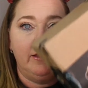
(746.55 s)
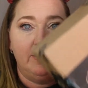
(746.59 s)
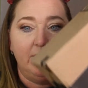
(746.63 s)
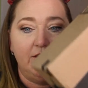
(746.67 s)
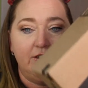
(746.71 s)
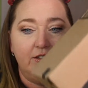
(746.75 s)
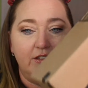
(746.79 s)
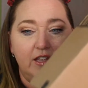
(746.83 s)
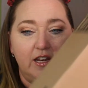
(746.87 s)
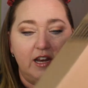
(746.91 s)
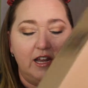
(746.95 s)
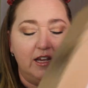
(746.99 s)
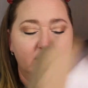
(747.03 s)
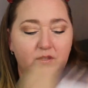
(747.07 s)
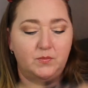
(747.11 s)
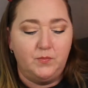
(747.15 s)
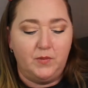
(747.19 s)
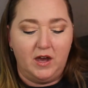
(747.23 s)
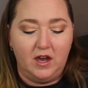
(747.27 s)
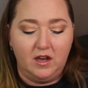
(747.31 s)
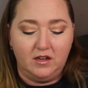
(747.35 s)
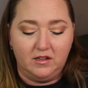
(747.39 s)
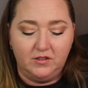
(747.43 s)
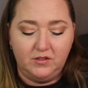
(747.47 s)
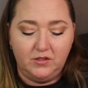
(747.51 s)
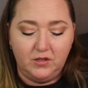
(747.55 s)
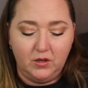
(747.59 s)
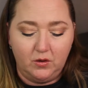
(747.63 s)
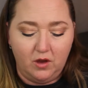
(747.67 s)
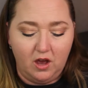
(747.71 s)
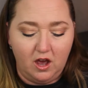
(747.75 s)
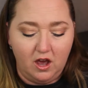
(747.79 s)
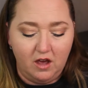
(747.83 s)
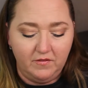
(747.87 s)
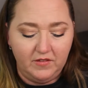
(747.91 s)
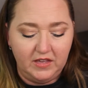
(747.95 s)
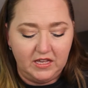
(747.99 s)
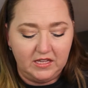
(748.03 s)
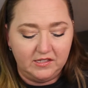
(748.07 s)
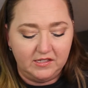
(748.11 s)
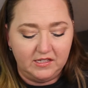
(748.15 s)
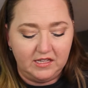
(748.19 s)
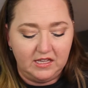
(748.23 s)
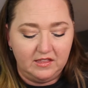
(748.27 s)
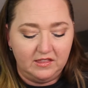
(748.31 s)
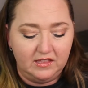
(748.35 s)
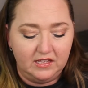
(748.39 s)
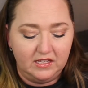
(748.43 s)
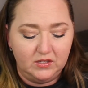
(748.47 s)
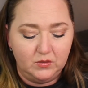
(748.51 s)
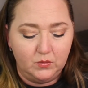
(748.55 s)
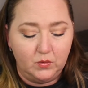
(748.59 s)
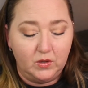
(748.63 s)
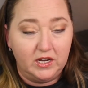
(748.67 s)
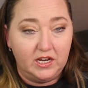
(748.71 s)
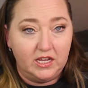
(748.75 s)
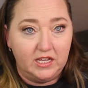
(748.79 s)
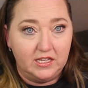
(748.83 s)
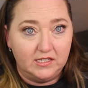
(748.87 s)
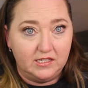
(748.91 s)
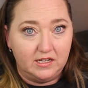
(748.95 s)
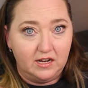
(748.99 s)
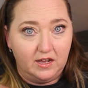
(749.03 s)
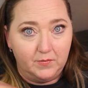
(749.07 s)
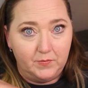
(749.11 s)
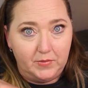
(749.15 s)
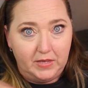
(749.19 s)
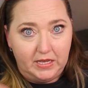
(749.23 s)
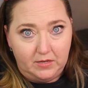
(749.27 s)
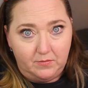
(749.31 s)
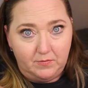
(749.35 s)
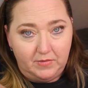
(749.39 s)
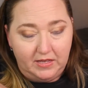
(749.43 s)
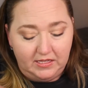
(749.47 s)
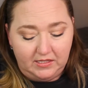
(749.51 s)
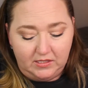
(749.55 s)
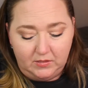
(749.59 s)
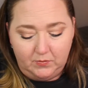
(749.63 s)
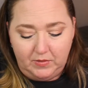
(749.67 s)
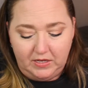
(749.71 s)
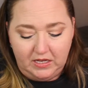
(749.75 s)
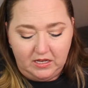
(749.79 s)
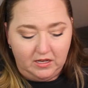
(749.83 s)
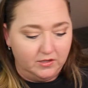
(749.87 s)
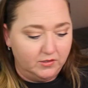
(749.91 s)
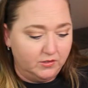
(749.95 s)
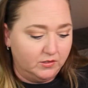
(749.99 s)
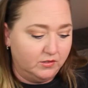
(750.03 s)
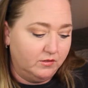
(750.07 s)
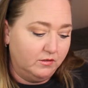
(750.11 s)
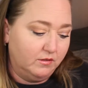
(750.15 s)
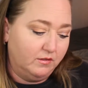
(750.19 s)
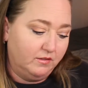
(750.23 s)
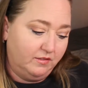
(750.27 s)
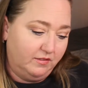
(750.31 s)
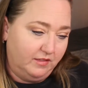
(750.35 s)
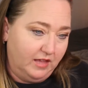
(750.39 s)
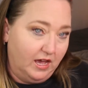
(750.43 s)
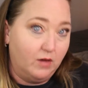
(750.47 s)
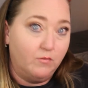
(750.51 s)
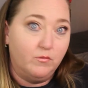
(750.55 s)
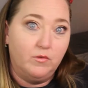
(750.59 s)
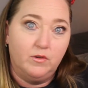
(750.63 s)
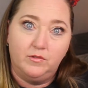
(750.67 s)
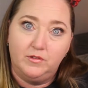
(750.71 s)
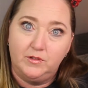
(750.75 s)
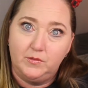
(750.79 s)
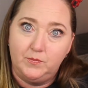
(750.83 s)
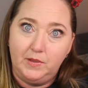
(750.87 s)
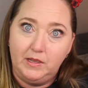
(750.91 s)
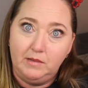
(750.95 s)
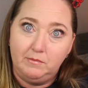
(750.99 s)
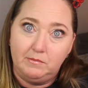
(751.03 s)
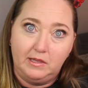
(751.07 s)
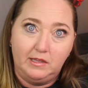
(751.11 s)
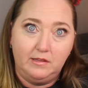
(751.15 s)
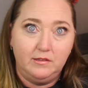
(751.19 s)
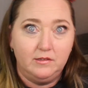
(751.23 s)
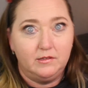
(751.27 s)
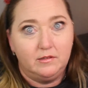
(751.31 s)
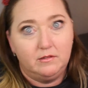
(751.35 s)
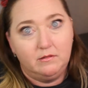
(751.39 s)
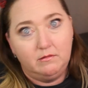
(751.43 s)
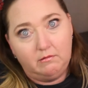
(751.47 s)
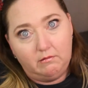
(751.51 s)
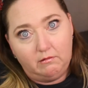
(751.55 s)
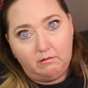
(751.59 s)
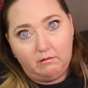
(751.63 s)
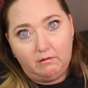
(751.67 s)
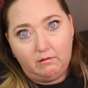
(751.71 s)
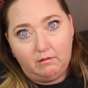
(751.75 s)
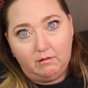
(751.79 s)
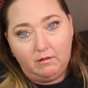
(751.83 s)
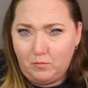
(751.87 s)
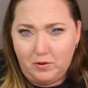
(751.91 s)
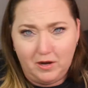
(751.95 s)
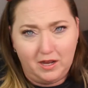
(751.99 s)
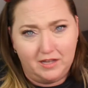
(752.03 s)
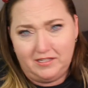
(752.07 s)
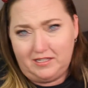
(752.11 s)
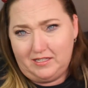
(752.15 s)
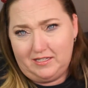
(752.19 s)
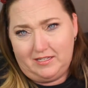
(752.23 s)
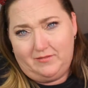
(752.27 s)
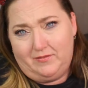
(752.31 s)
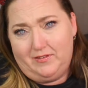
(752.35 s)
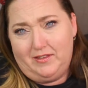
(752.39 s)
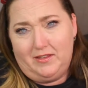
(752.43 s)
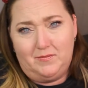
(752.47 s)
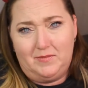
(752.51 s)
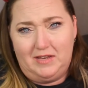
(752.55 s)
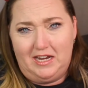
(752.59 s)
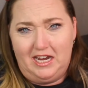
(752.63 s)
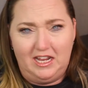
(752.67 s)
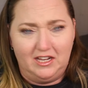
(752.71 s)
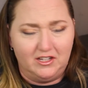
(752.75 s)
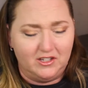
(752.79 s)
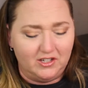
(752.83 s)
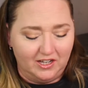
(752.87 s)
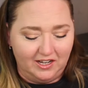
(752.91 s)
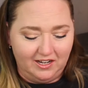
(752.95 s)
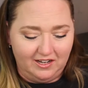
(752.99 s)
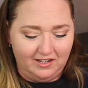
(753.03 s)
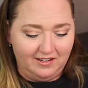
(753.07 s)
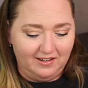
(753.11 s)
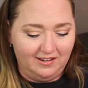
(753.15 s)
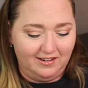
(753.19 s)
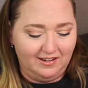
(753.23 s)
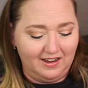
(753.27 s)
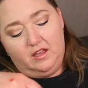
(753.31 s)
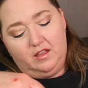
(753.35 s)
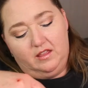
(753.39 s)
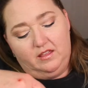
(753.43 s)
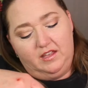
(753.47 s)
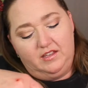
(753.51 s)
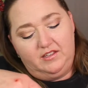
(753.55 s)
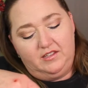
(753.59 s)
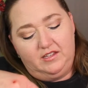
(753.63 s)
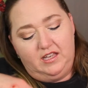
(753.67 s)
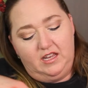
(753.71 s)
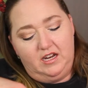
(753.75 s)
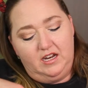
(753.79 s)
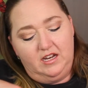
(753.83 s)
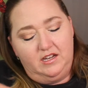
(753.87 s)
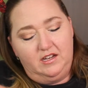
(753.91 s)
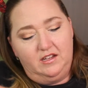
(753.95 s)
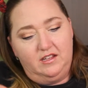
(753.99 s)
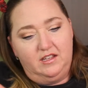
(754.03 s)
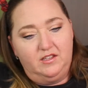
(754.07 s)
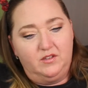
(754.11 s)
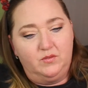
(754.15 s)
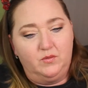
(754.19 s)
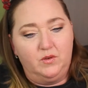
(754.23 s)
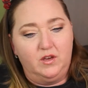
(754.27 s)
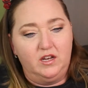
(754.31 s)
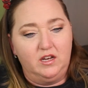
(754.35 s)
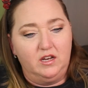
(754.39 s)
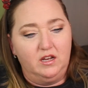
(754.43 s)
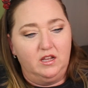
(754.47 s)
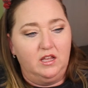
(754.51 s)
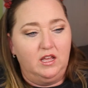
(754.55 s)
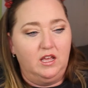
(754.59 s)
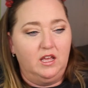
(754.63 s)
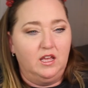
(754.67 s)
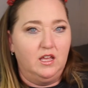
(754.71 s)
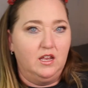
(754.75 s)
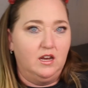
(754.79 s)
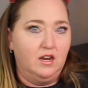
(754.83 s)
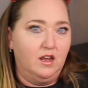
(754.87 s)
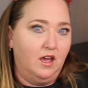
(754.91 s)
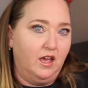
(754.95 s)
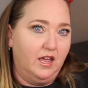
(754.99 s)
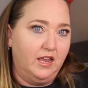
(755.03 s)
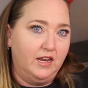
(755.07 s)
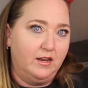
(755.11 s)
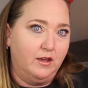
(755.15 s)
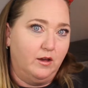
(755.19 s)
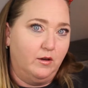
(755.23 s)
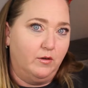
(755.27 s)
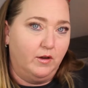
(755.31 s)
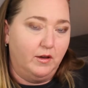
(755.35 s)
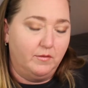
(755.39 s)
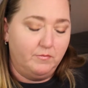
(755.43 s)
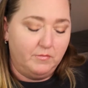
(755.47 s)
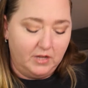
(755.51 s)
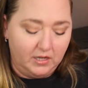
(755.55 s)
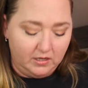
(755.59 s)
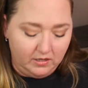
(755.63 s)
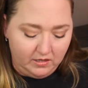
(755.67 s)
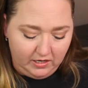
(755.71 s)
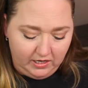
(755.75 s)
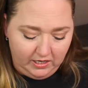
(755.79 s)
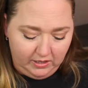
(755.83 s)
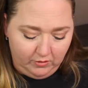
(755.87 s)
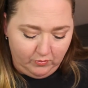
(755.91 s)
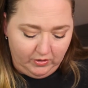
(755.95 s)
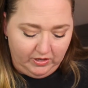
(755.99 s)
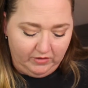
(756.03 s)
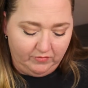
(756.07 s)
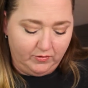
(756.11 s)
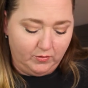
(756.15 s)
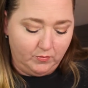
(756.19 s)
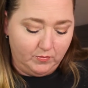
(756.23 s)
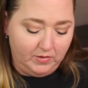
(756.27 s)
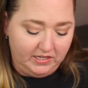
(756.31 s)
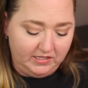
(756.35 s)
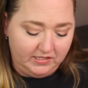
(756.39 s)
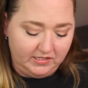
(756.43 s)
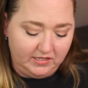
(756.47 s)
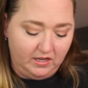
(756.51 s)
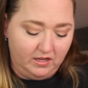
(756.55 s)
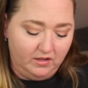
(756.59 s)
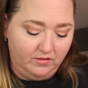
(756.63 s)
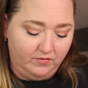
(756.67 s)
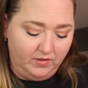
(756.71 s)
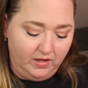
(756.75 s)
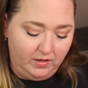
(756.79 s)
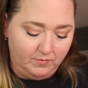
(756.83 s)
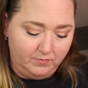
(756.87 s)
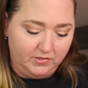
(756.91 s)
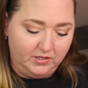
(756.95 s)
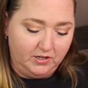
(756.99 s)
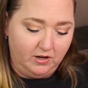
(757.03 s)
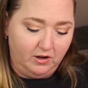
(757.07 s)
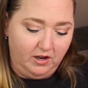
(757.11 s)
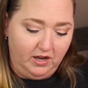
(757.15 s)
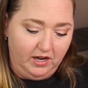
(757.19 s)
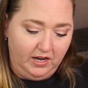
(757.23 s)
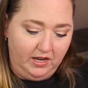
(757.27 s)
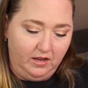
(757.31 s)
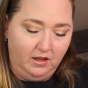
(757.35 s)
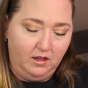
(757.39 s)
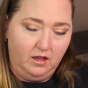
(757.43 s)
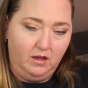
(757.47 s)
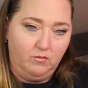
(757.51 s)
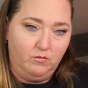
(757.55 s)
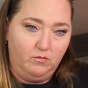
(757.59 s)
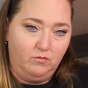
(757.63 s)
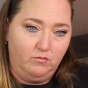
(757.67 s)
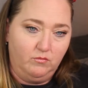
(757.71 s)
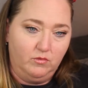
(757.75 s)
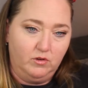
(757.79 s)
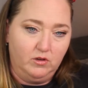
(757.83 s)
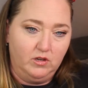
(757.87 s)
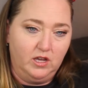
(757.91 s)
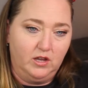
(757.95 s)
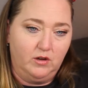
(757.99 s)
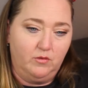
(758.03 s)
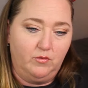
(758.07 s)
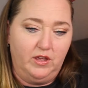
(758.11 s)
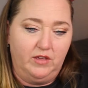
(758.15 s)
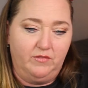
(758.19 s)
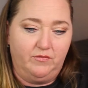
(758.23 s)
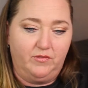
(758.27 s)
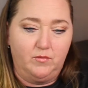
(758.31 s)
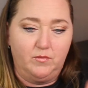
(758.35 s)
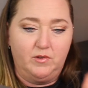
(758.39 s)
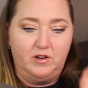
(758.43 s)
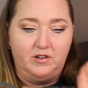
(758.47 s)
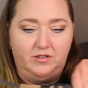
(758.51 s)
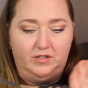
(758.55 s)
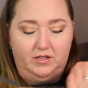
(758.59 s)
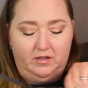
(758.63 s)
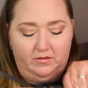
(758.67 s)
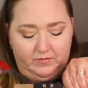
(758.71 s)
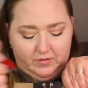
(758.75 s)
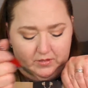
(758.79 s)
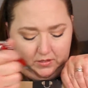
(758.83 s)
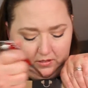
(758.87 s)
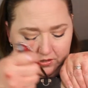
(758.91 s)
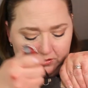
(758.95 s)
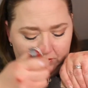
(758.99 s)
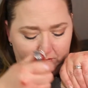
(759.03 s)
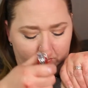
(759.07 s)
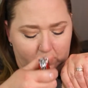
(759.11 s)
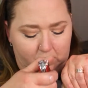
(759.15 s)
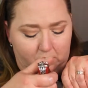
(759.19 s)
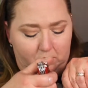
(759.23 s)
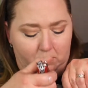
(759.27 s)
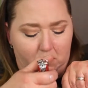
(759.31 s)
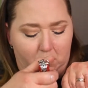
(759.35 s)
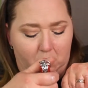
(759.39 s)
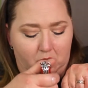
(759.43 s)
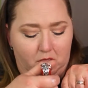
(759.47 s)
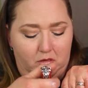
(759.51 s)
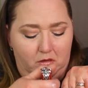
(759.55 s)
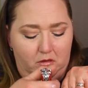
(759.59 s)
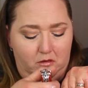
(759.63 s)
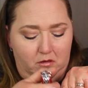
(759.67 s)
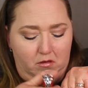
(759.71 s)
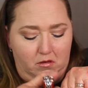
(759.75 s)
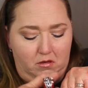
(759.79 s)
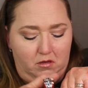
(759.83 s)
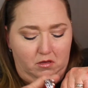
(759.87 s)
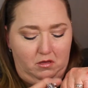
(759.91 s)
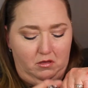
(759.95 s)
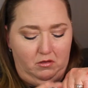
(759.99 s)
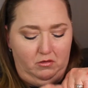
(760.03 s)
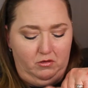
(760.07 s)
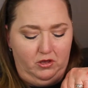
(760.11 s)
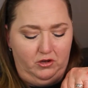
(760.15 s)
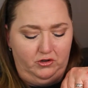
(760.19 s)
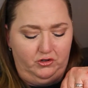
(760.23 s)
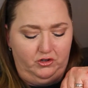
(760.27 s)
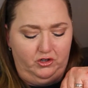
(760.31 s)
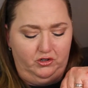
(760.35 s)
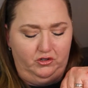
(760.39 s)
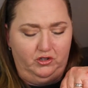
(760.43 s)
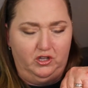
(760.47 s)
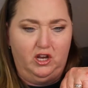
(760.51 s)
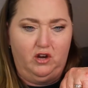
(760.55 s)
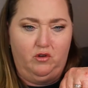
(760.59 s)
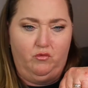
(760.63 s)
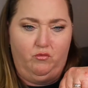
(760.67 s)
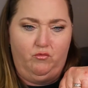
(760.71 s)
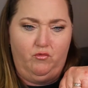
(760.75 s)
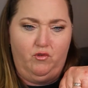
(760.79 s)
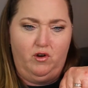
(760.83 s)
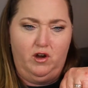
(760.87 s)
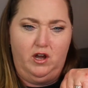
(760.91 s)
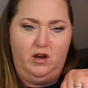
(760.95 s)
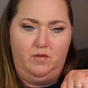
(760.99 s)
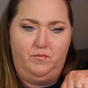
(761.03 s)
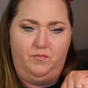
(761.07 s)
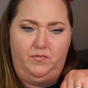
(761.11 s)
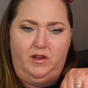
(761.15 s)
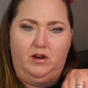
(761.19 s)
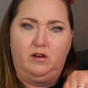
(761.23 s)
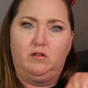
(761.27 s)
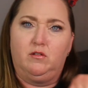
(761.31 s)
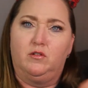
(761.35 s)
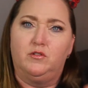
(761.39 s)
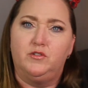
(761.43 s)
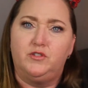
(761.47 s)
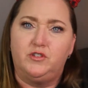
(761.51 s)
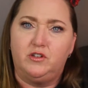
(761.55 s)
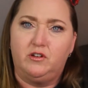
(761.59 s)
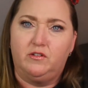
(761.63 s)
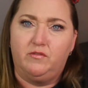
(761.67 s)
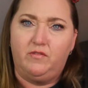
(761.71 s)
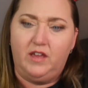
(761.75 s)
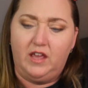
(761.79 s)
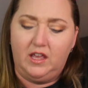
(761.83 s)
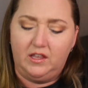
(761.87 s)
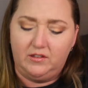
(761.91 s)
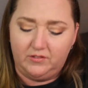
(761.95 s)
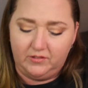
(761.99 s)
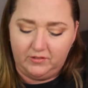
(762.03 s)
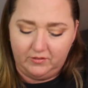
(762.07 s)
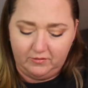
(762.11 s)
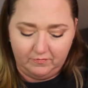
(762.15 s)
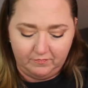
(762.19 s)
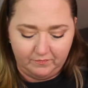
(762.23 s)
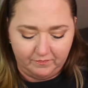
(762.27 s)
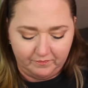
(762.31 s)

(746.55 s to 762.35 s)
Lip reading: this is the next box. So obviously this one is not pigments because that one was pigments. Process of elimination. Let's get into this one, and I know I'm not cutting away from myself. I'm sorry. We'll cut away from ourselves on this one. Let's just get it right up there close to your face.